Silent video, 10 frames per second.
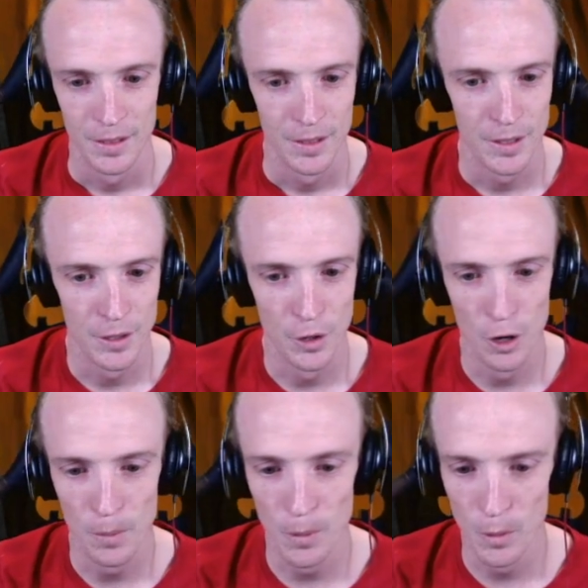So the
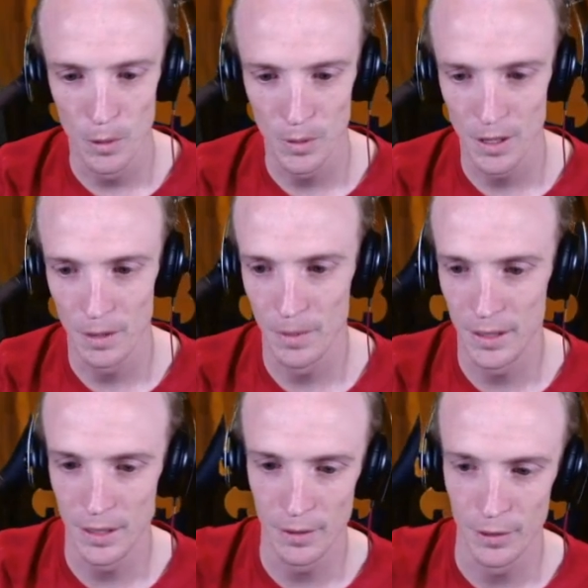Hooper wall is going to be
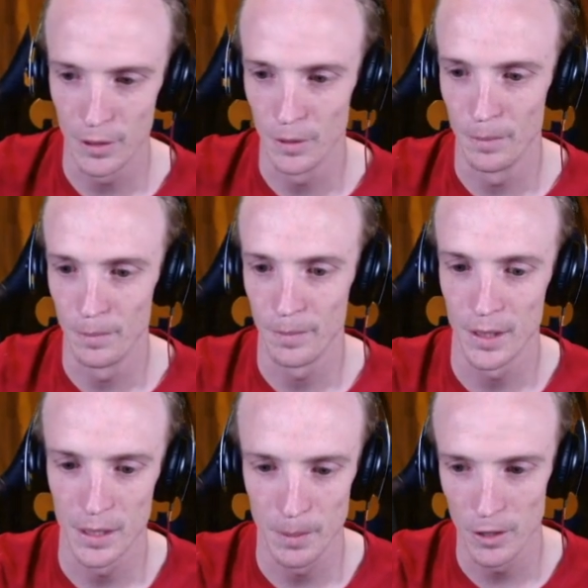difficult,
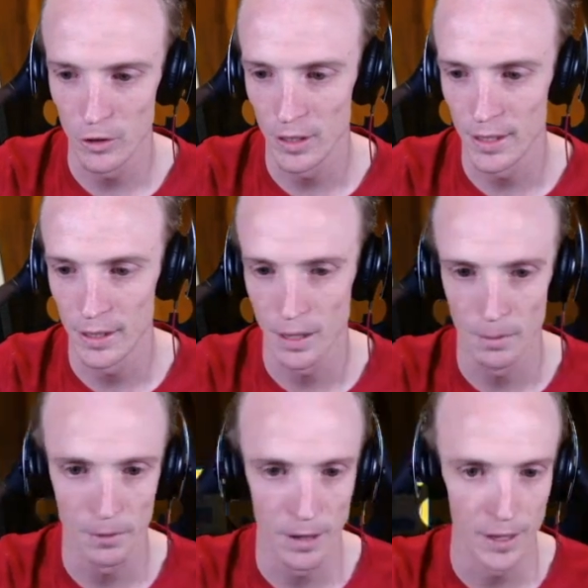especially since
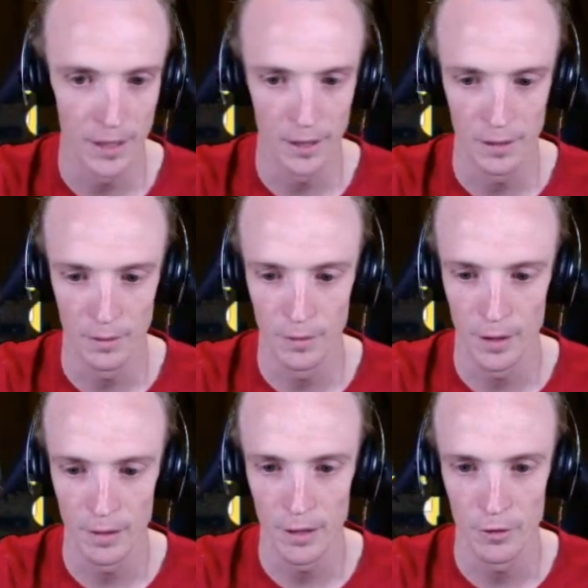I'm running very